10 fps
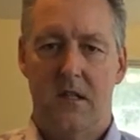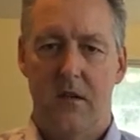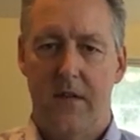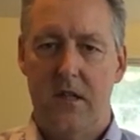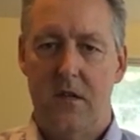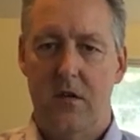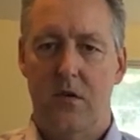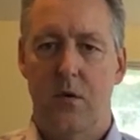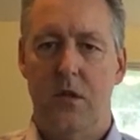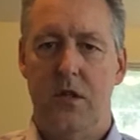So if I turn
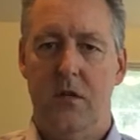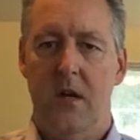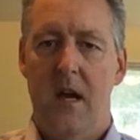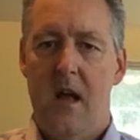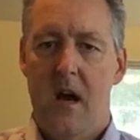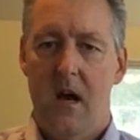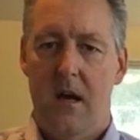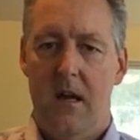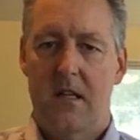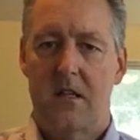towards you,
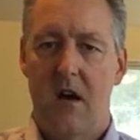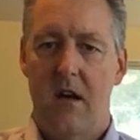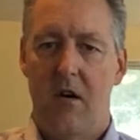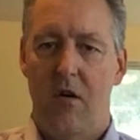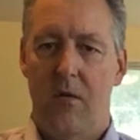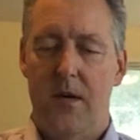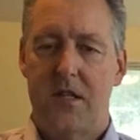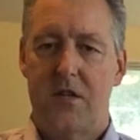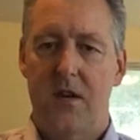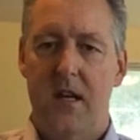uh, it's not all the way
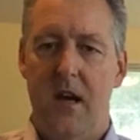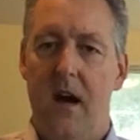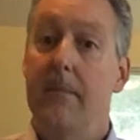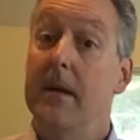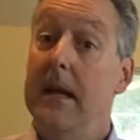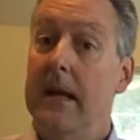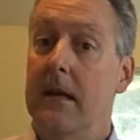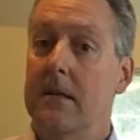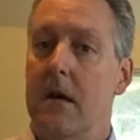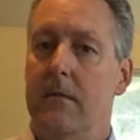straight up and
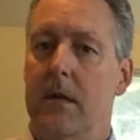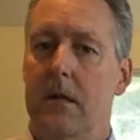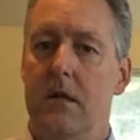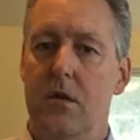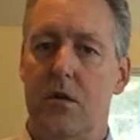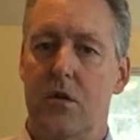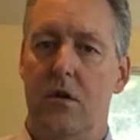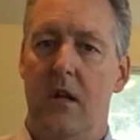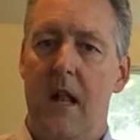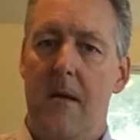anatomically
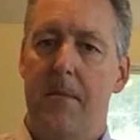neutral,